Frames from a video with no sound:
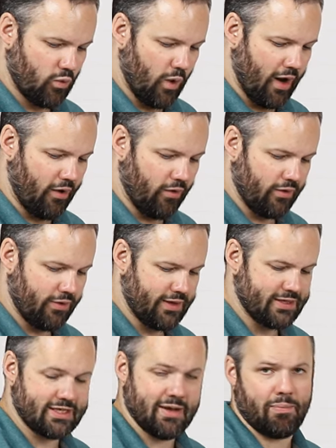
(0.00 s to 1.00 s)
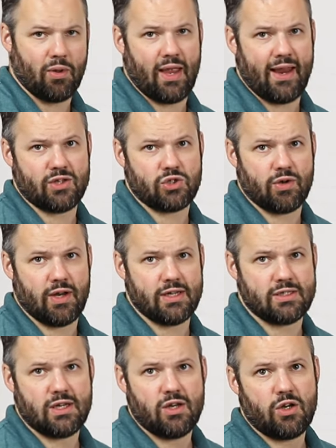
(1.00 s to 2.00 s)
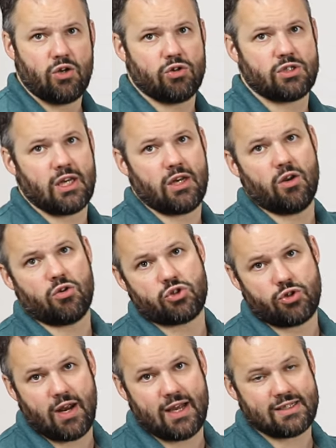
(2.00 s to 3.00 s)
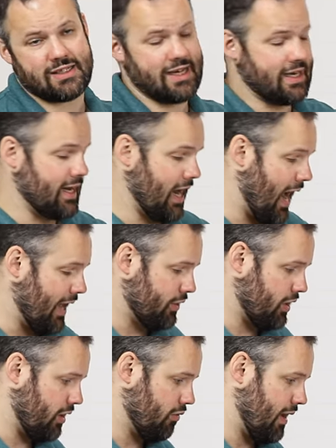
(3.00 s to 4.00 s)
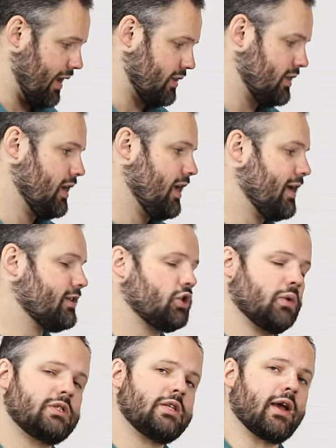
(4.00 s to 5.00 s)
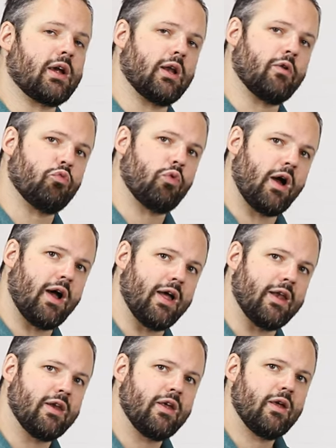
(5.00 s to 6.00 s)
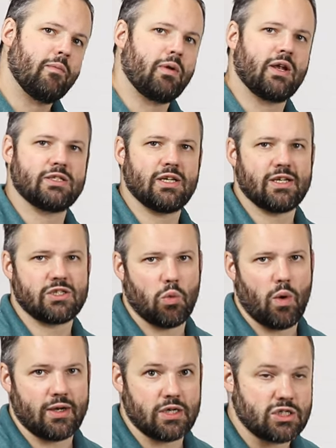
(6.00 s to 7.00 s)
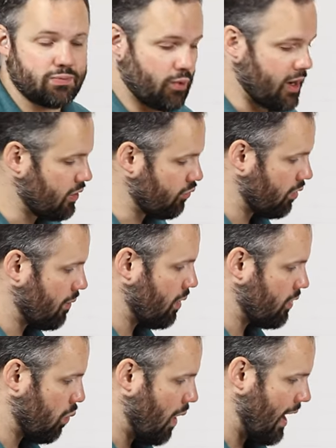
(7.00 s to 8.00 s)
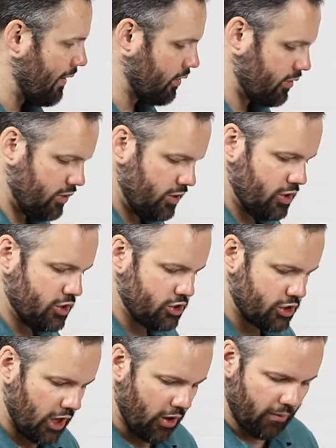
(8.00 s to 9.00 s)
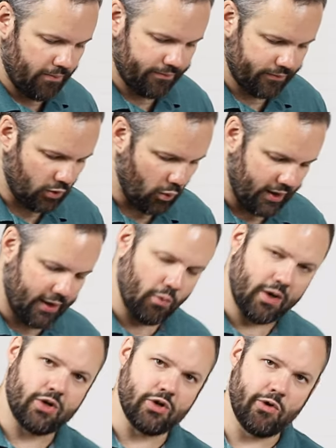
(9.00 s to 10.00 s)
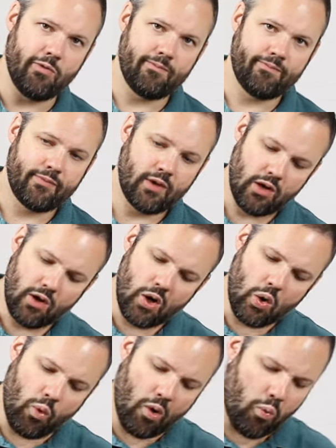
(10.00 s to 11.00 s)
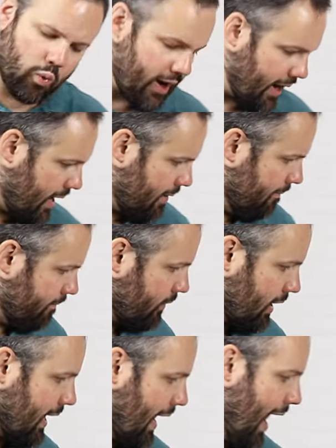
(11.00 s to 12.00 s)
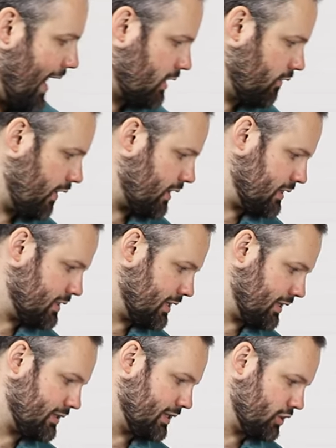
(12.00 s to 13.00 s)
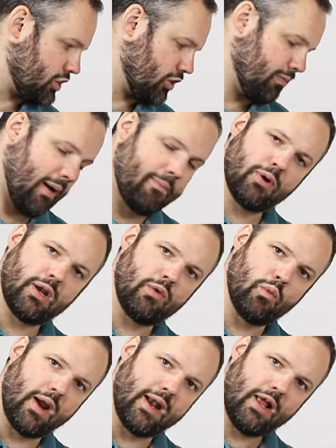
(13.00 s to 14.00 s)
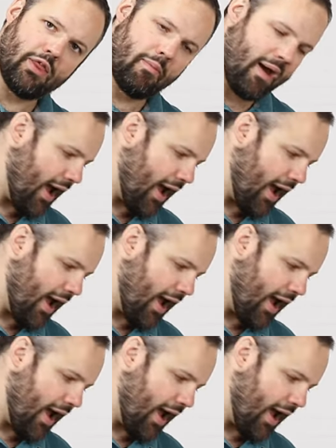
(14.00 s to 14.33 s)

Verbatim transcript: Well, the simple answer is your seat knows you're not seated on the unit, and so it's not gonna run because it doesn't want to spray the room with water. So what can we do? Well, we can activate the seat sensor by putting weight on the